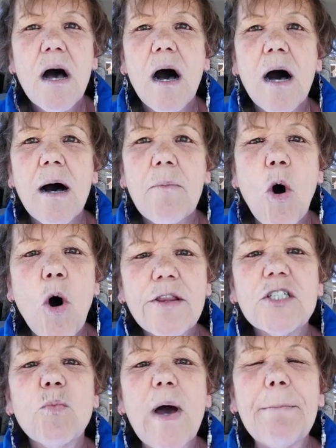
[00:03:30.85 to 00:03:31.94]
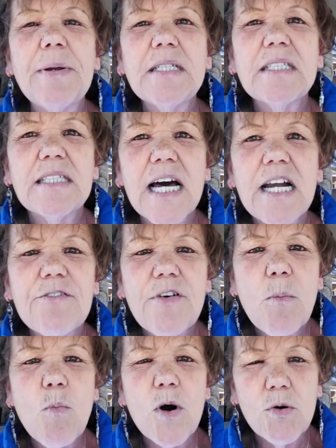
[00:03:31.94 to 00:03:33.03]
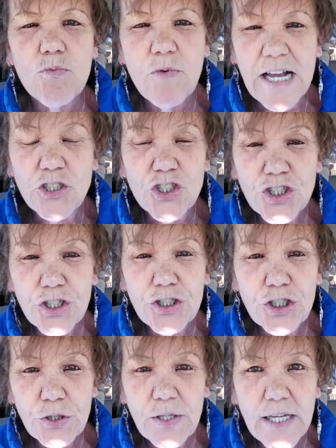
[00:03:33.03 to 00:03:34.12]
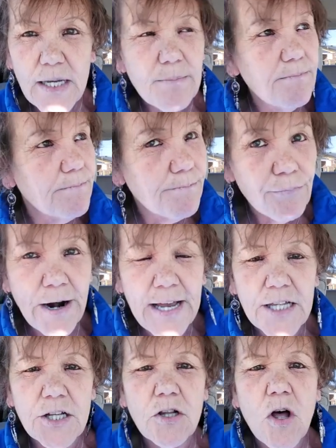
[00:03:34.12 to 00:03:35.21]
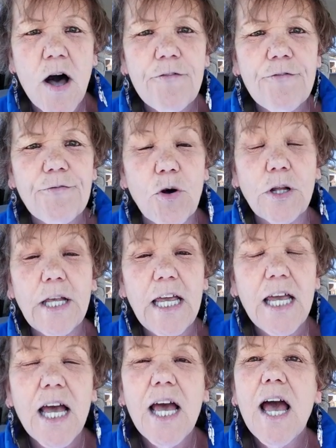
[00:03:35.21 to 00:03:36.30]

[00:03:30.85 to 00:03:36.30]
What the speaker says: All these weapons, none of them were registered to him, breaking the law fully.